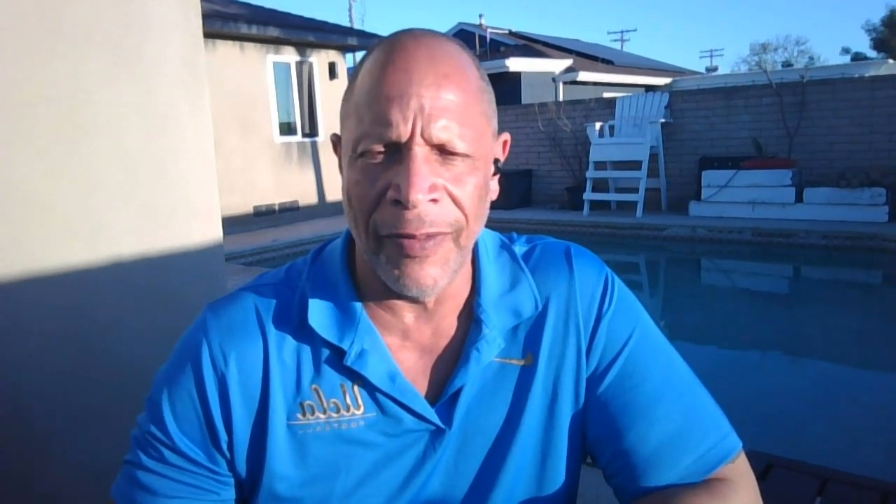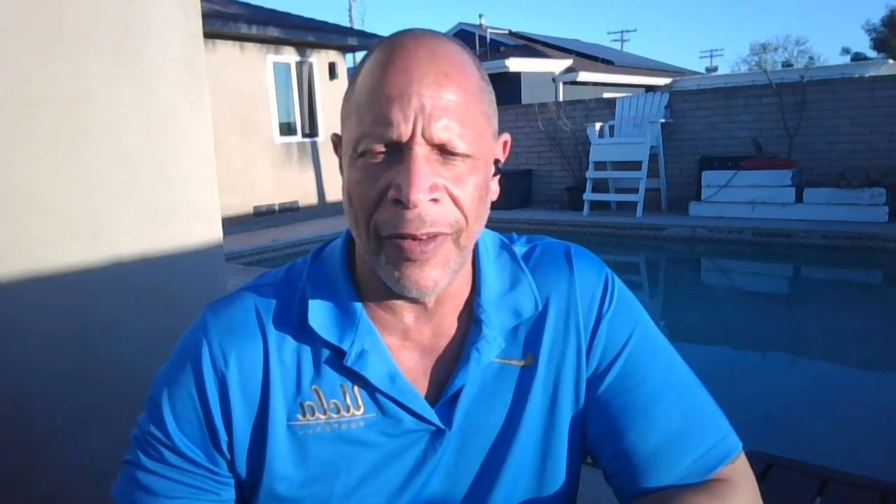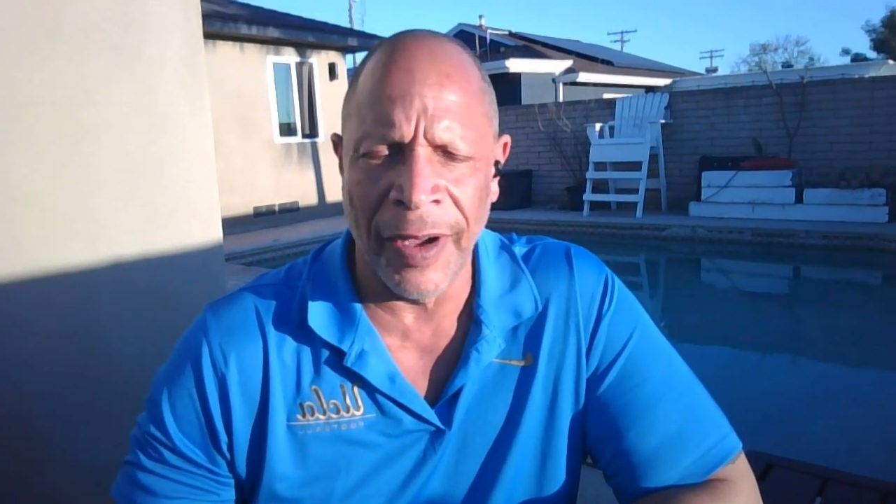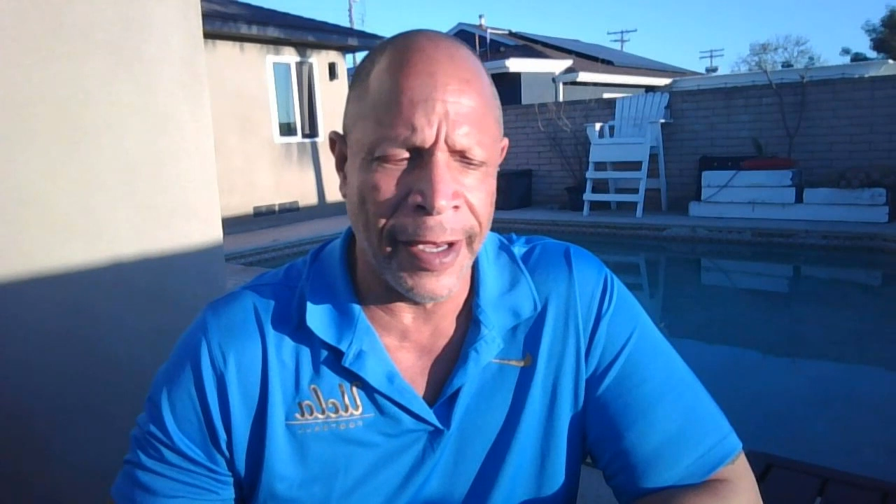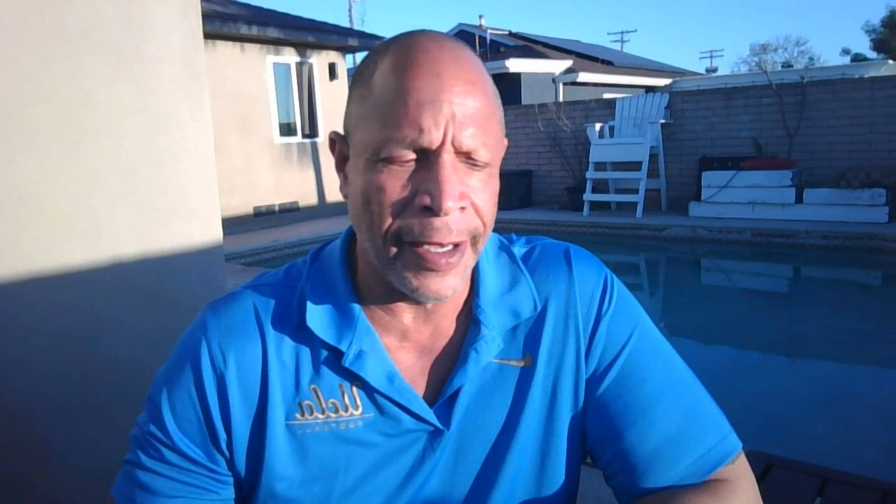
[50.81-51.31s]

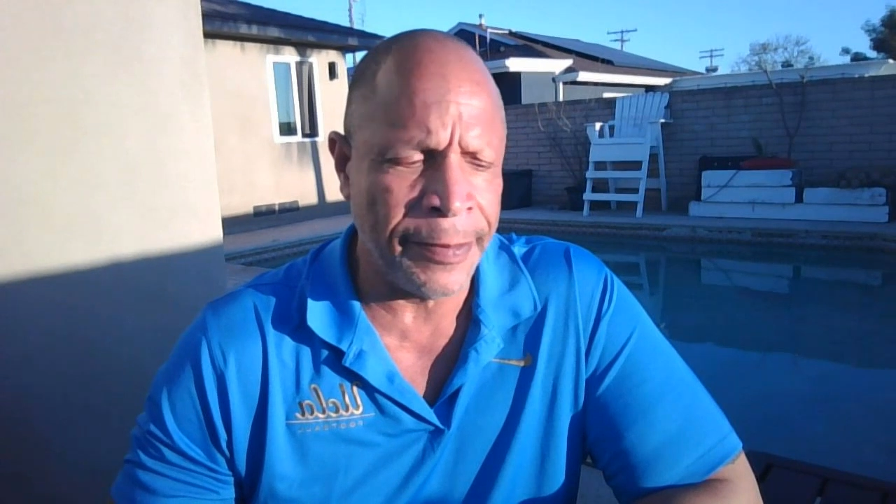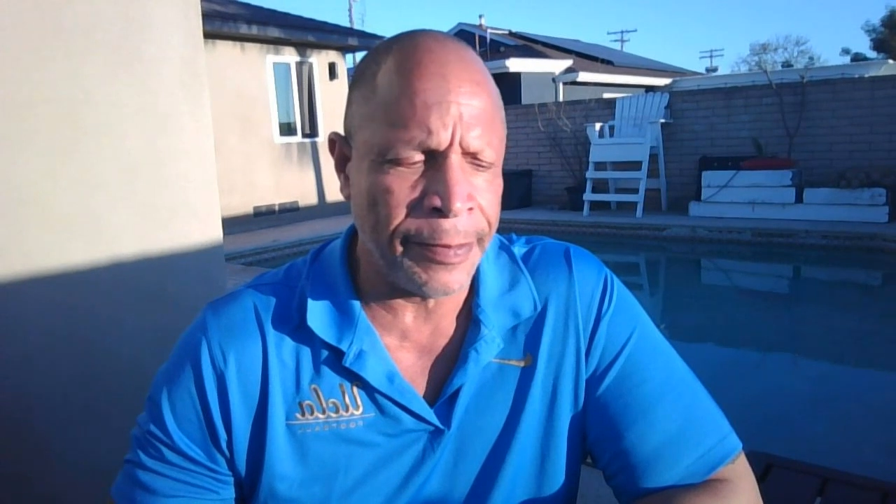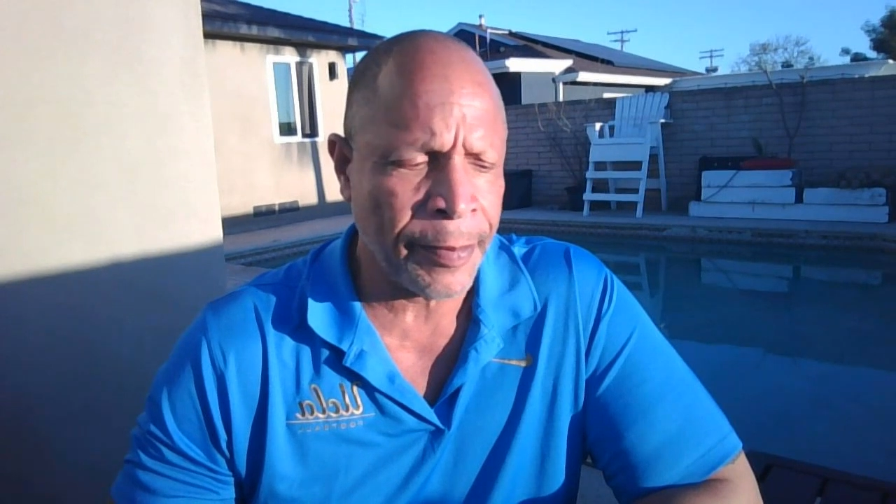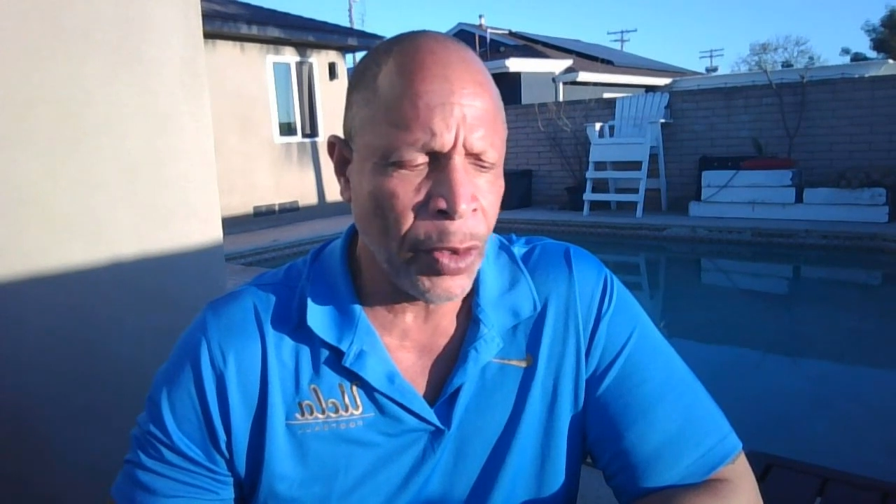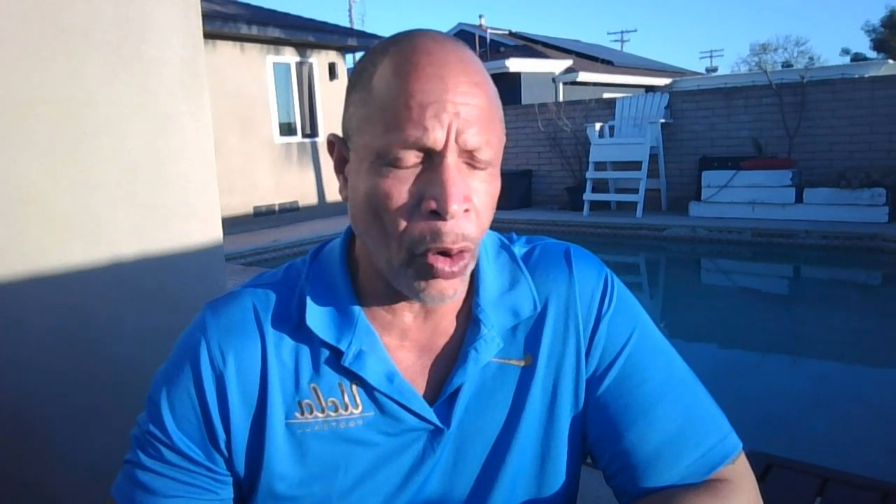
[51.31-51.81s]
of
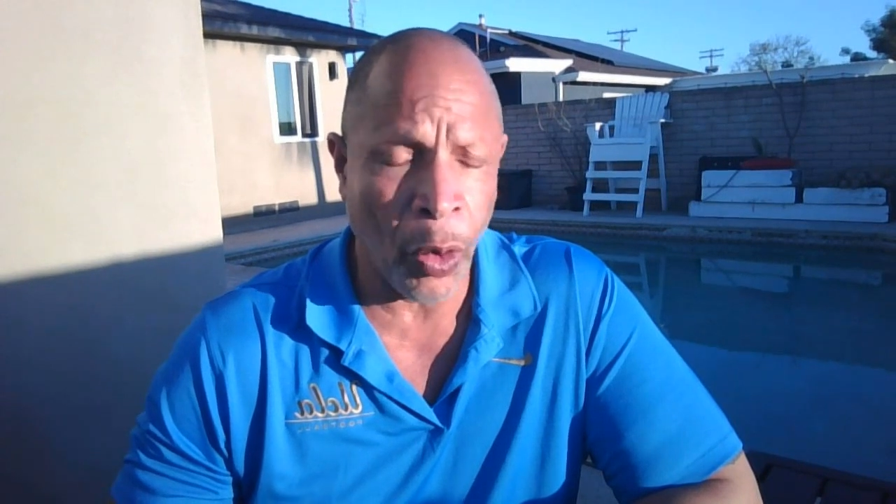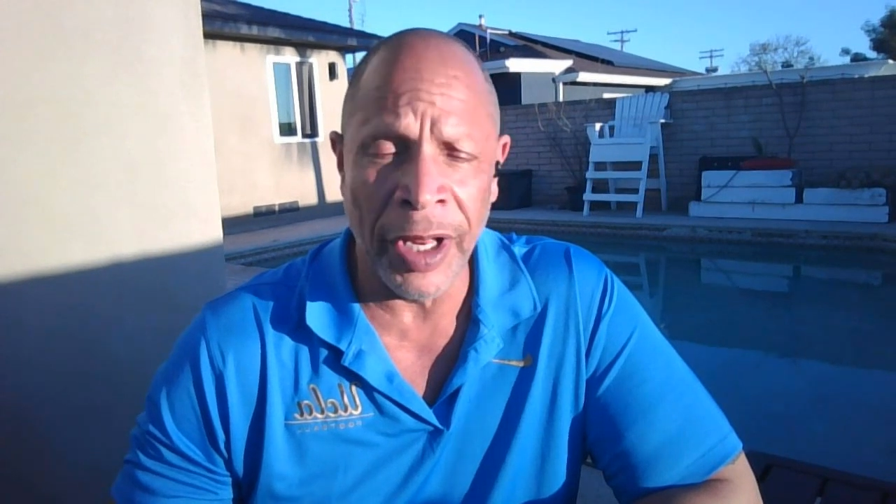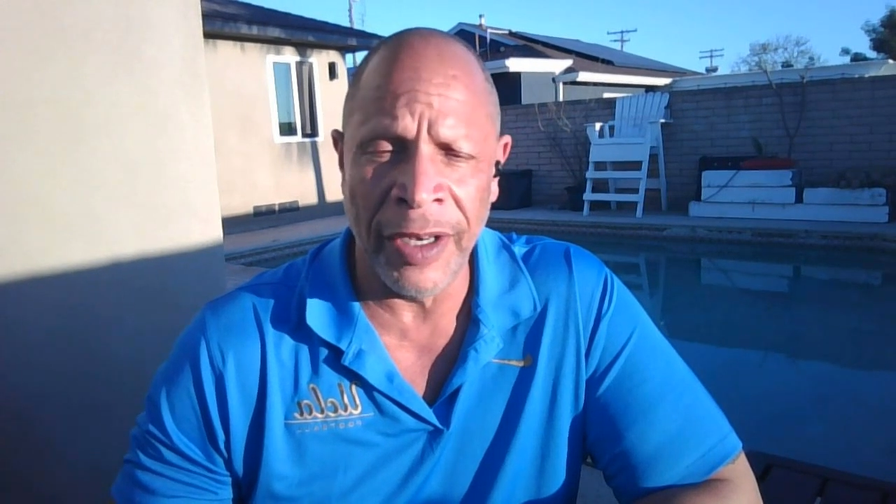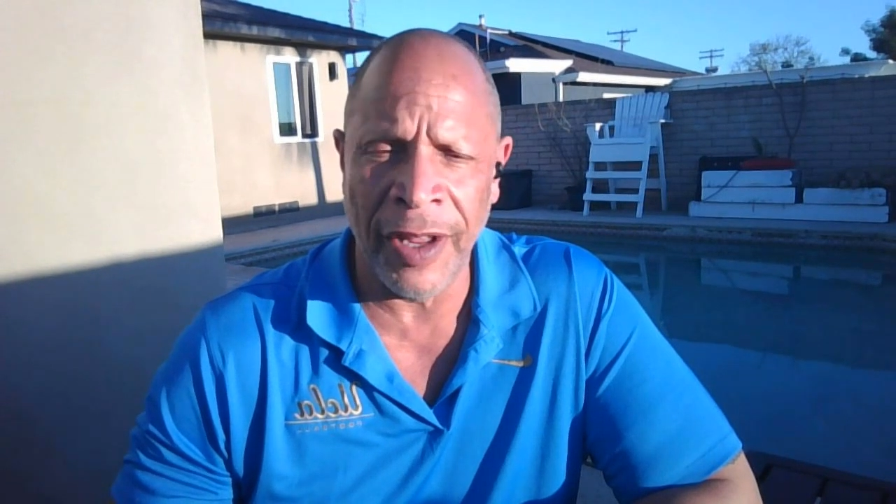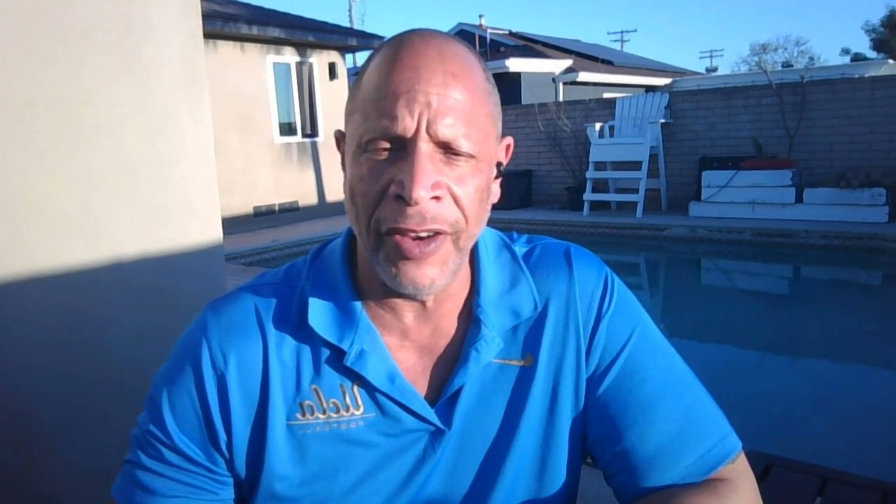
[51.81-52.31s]

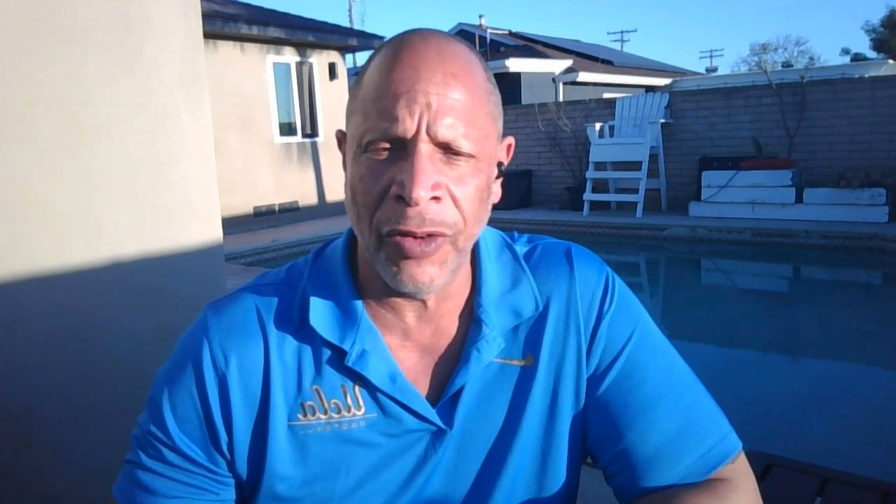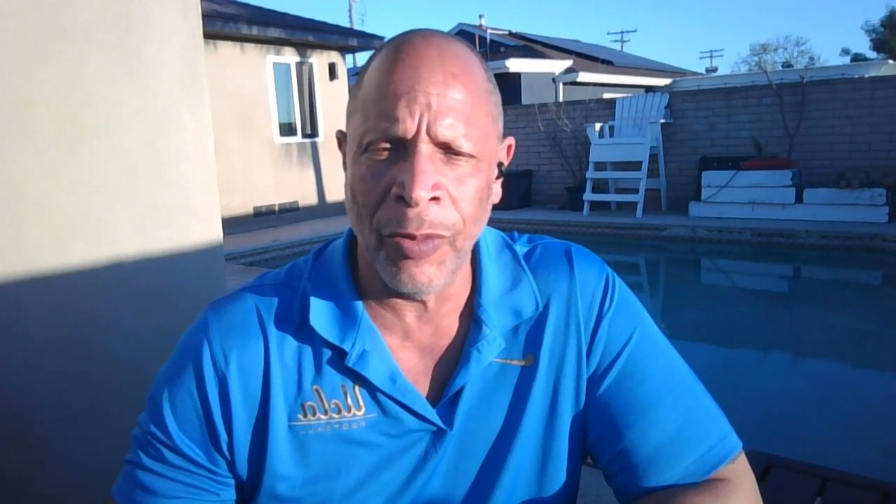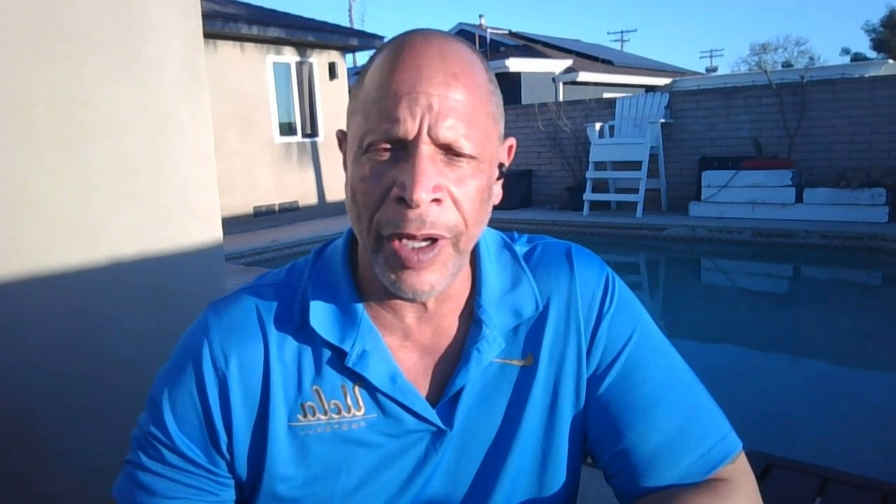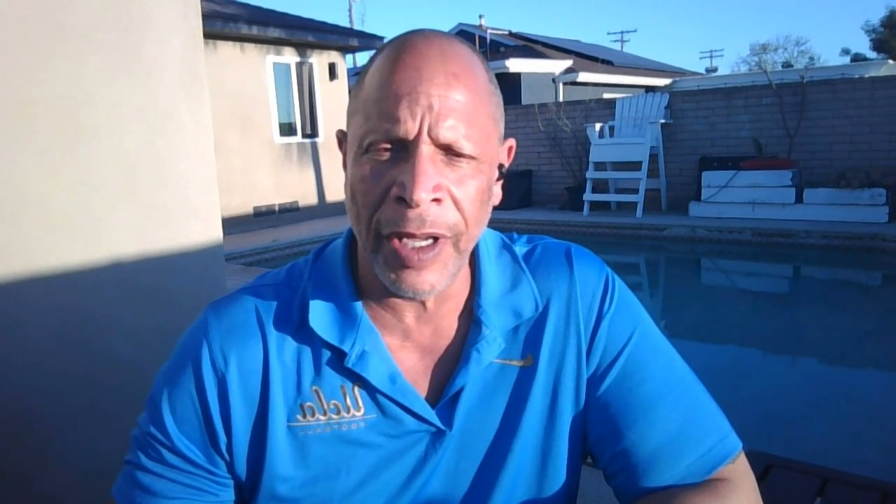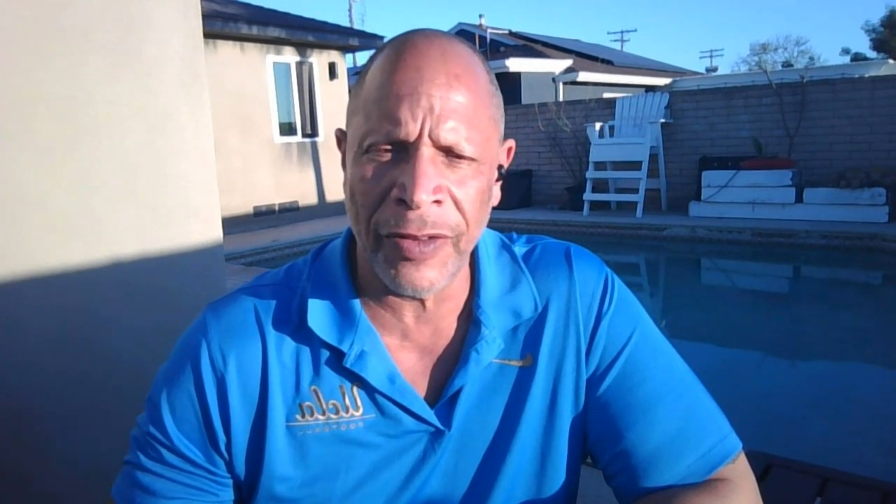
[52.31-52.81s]

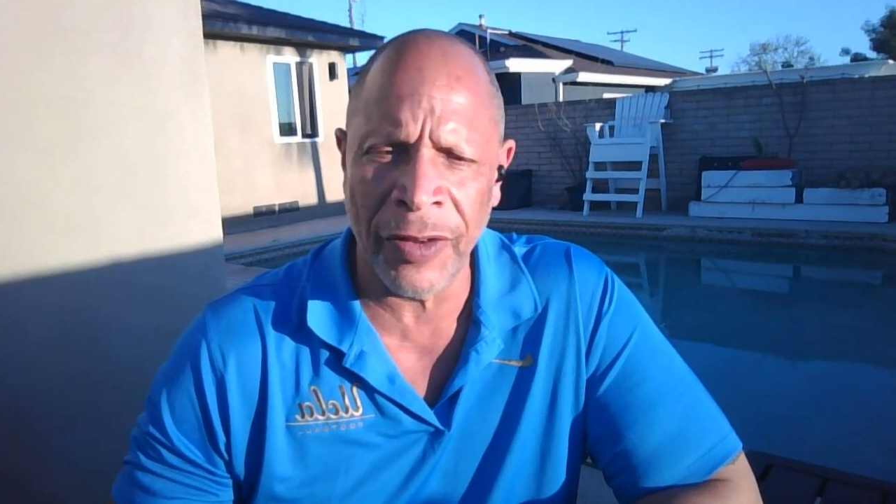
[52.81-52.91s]
orientation week.